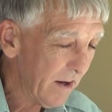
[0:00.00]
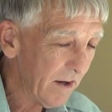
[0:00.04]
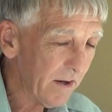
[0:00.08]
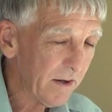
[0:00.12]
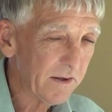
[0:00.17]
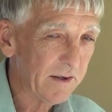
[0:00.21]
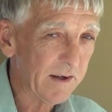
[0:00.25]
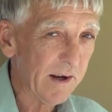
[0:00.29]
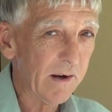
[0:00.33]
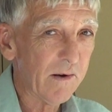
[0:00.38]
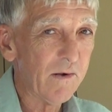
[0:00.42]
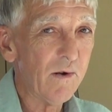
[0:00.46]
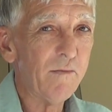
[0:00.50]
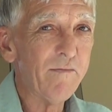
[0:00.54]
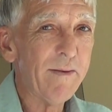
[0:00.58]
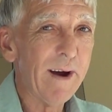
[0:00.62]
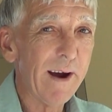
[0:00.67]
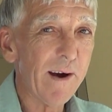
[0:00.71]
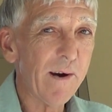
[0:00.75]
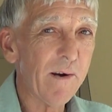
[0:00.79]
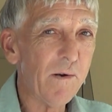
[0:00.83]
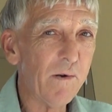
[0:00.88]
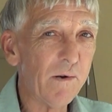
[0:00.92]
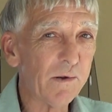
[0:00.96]
single
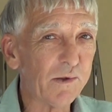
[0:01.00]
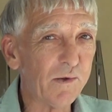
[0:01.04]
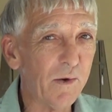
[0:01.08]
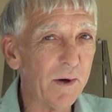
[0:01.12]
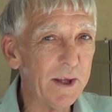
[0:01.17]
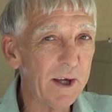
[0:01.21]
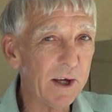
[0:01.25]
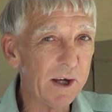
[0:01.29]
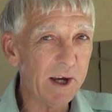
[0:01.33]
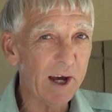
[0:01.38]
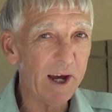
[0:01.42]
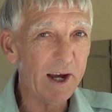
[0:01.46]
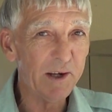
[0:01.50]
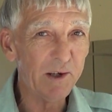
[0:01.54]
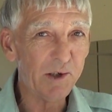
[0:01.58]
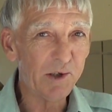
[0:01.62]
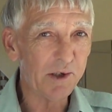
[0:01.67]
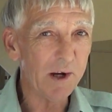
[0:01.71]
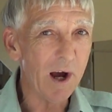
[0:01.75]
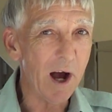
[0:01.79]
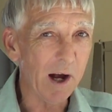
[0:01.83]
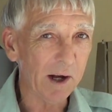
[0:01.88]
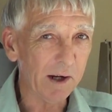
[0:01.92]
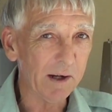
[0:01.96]
barrel 20 gauge
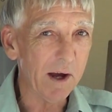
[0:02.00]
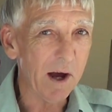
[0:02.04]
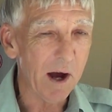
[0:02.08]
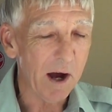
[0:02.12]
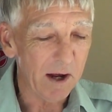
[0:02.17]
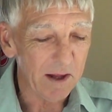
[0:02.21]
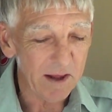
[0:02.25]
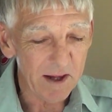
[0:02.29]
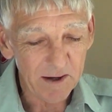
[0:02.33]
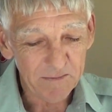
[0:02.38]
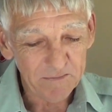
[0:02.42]
shotgun.